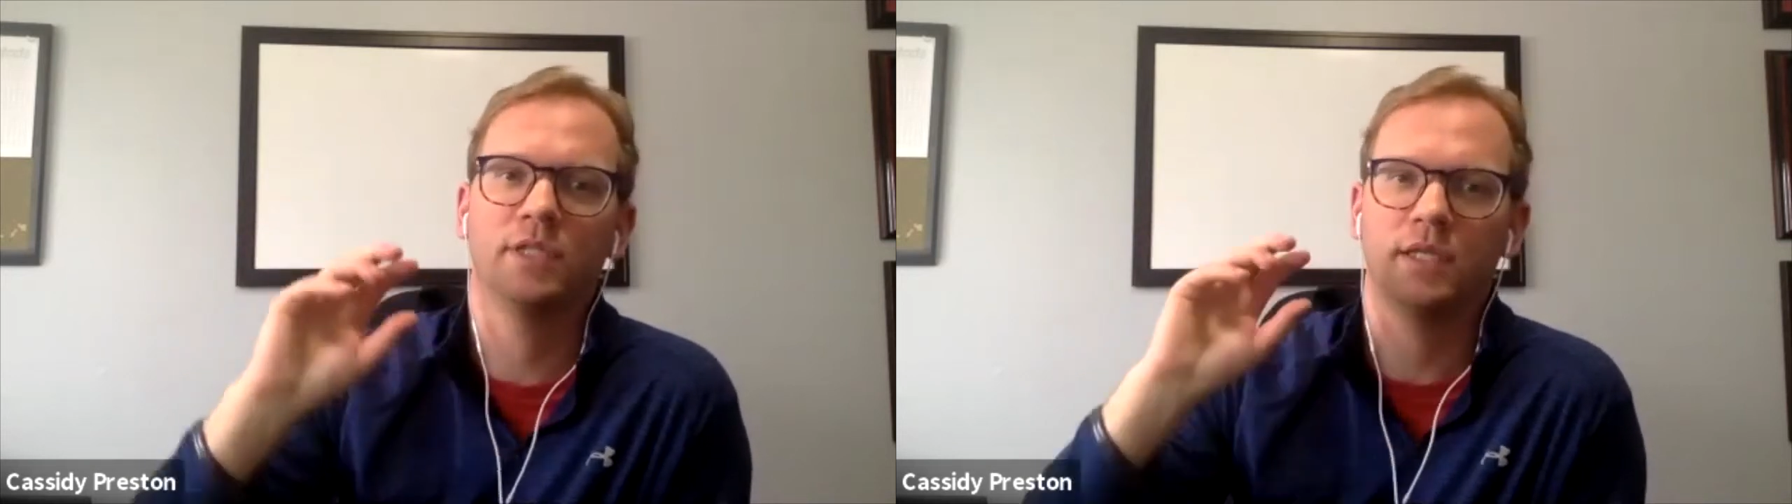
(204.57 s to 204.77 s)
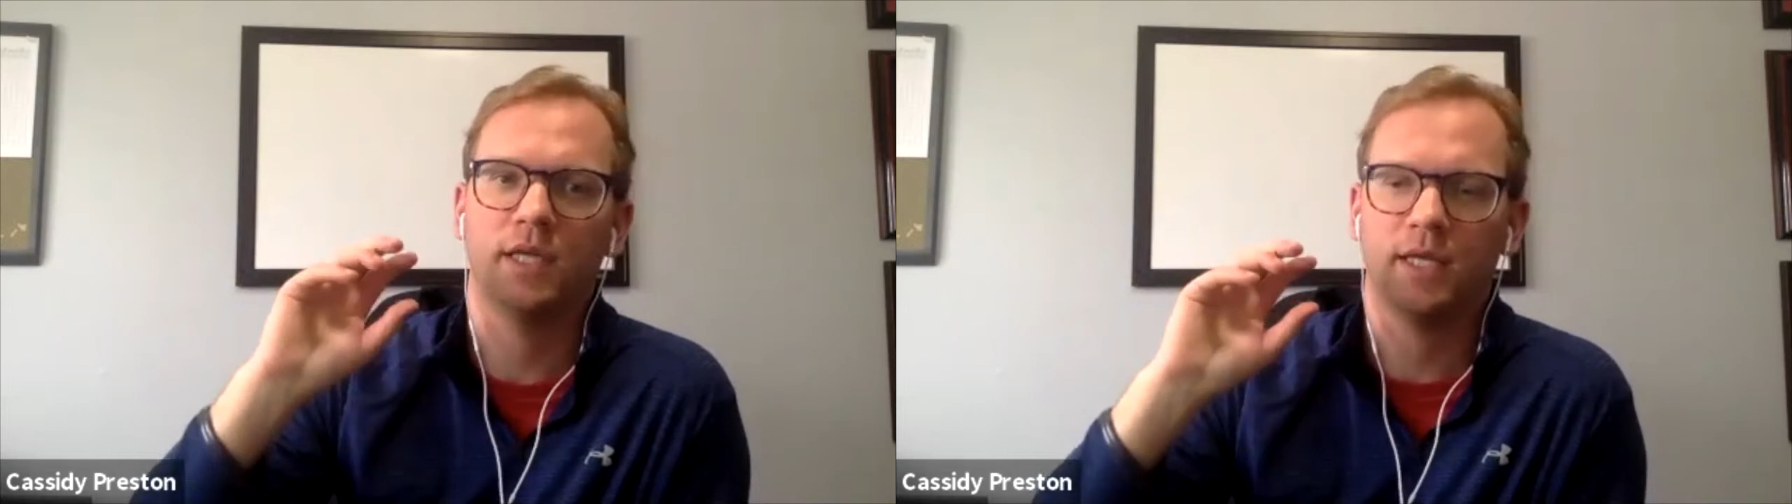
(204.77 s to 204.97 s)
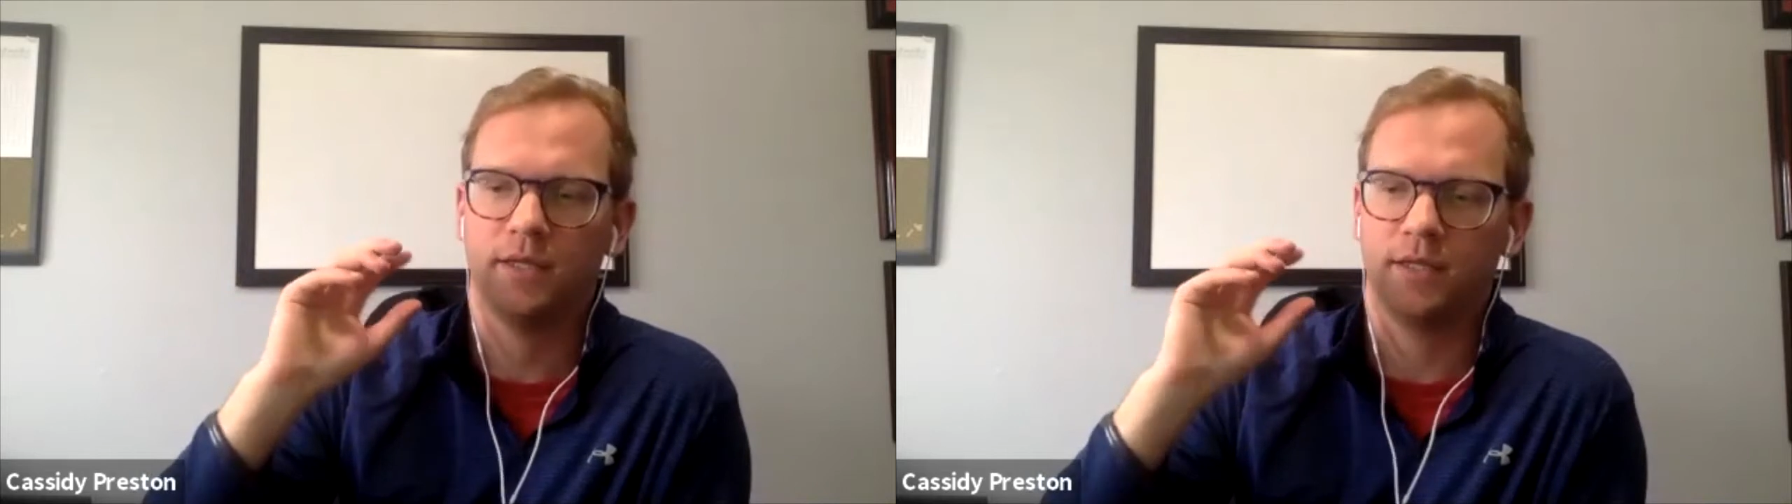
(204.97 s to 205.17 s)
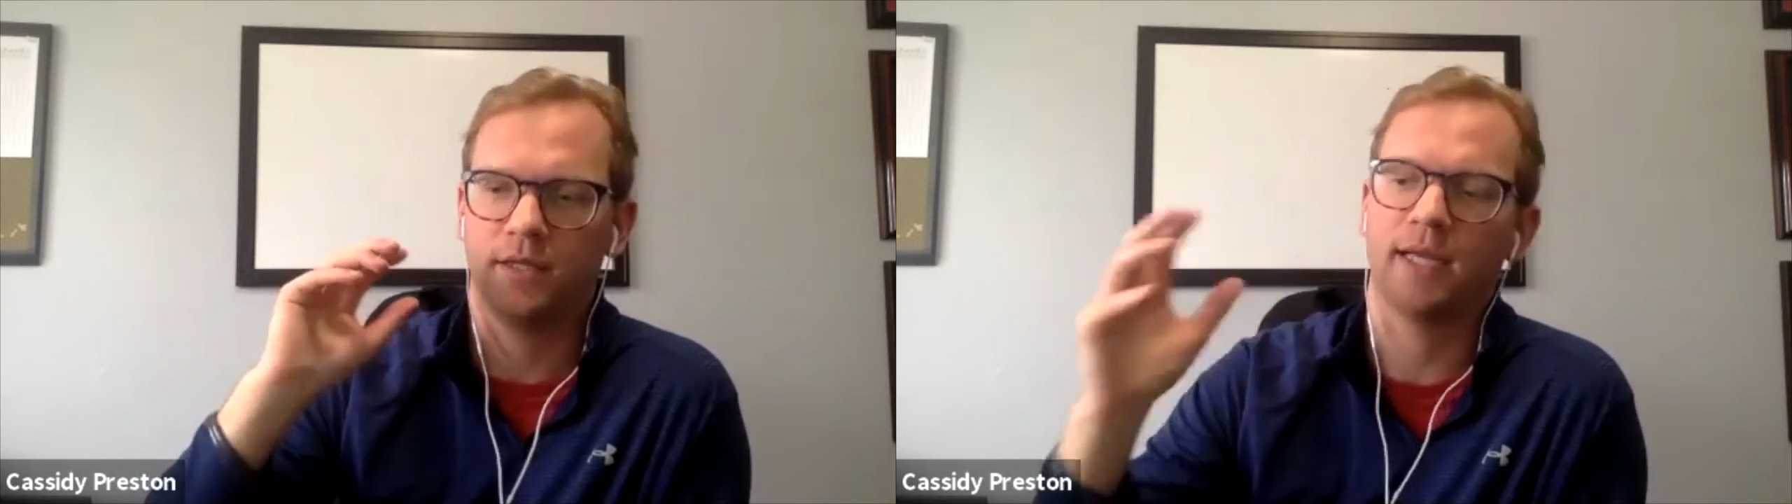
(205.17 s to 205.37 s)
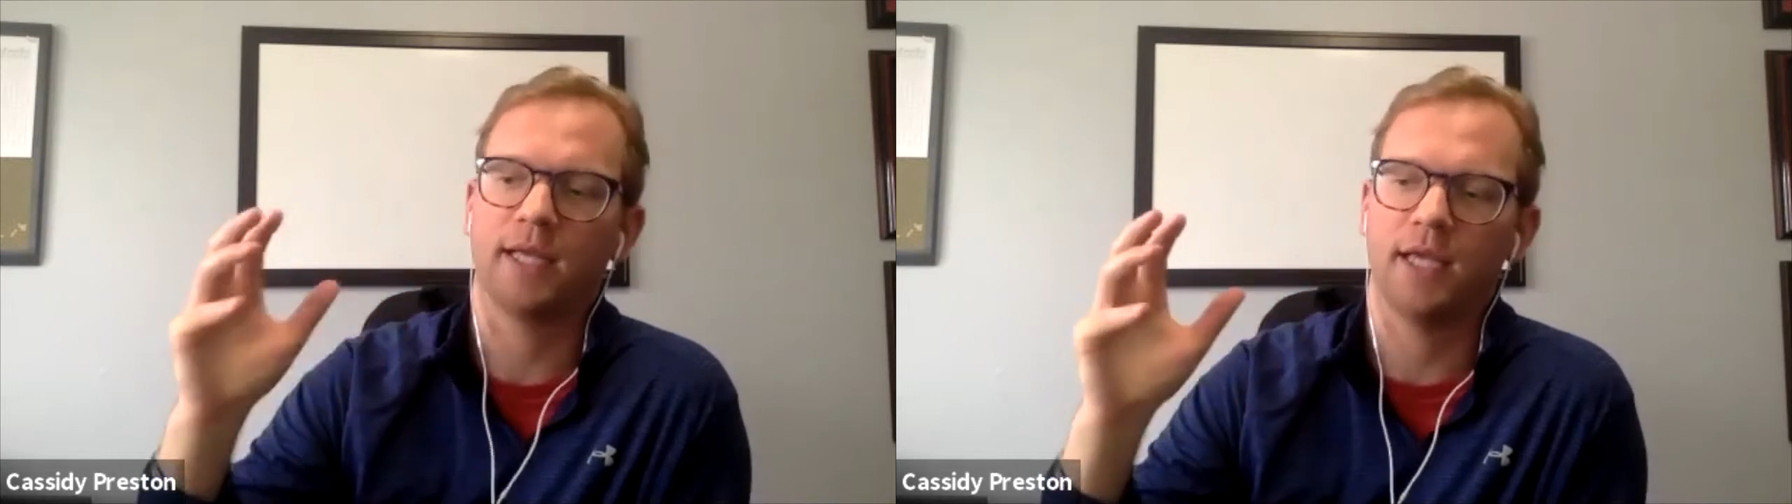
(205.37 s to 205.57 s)
and the
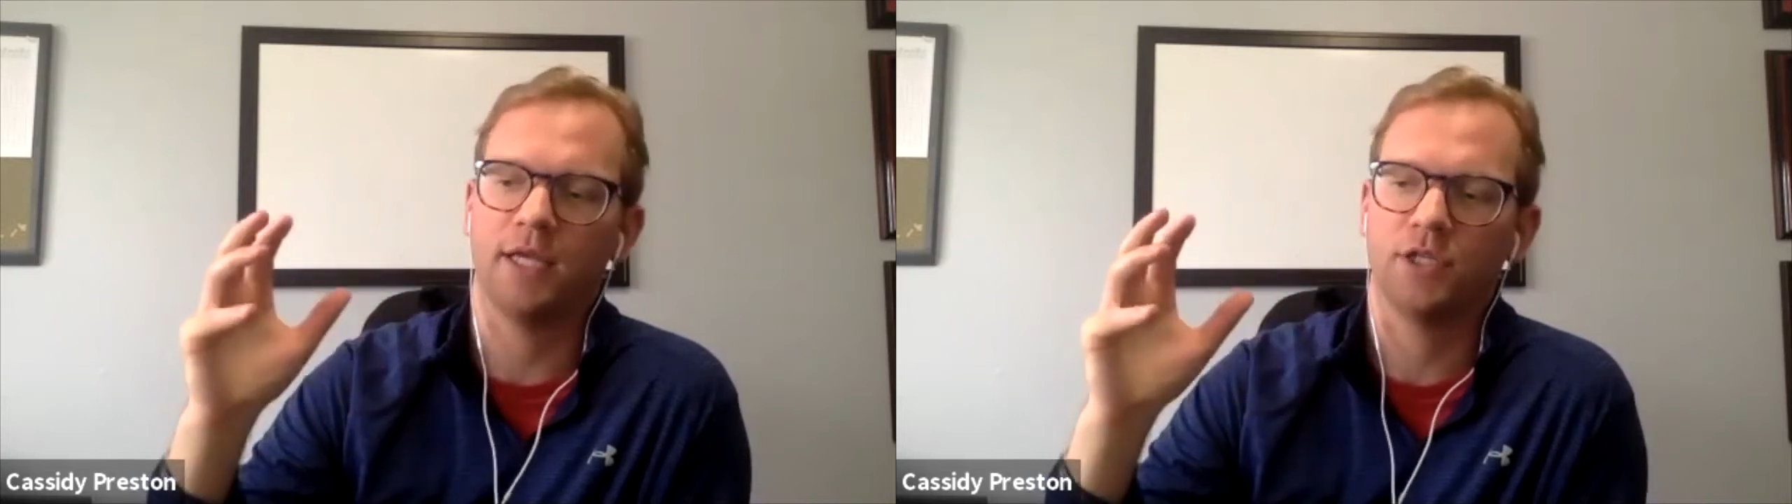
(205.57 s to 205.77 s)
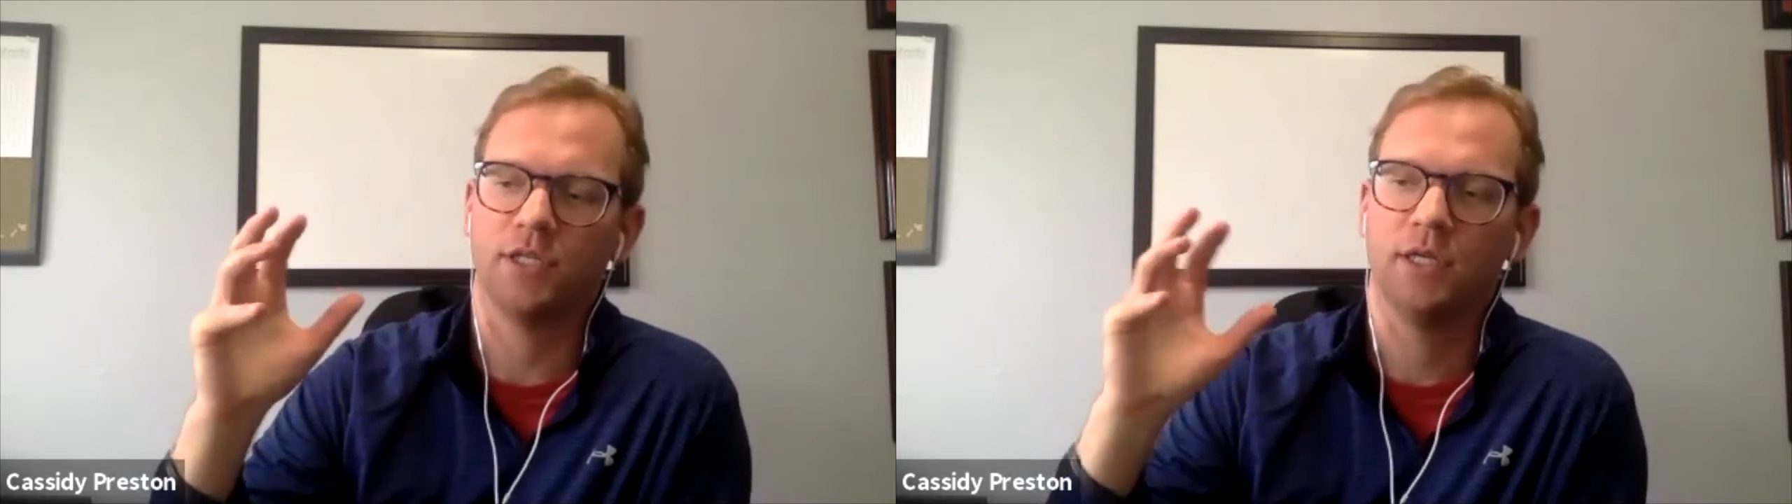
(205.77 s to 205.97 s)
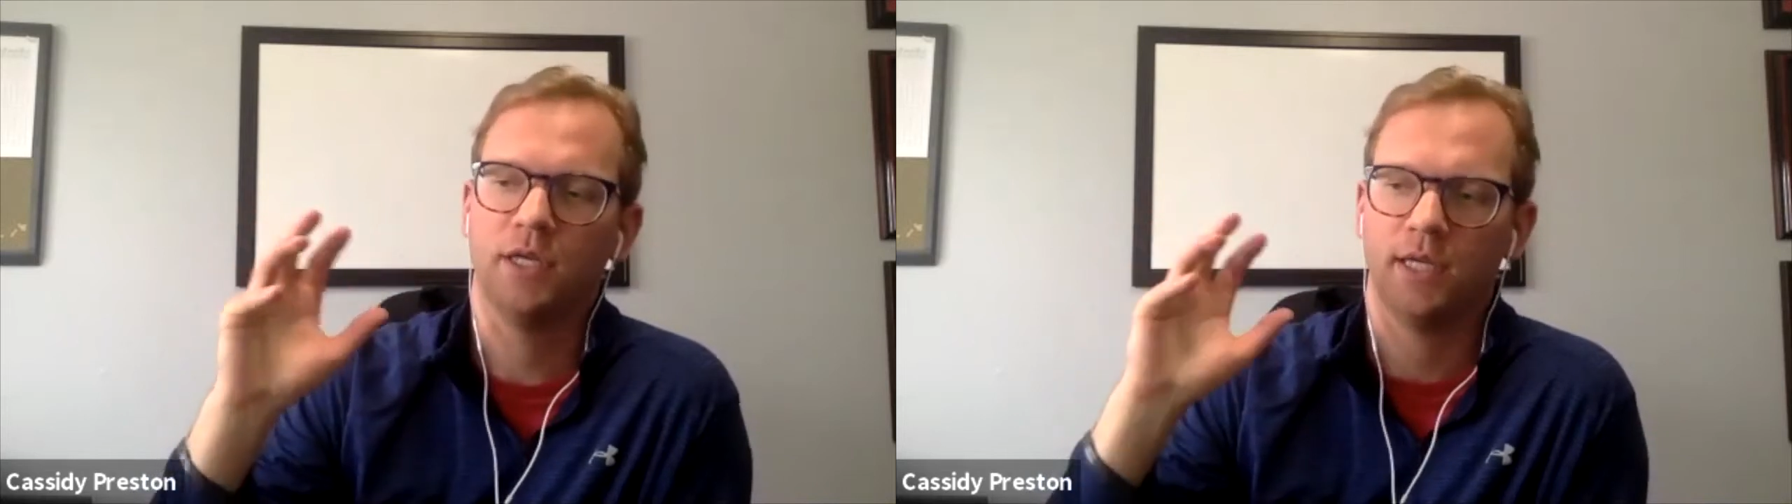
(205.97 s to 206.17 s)
dedication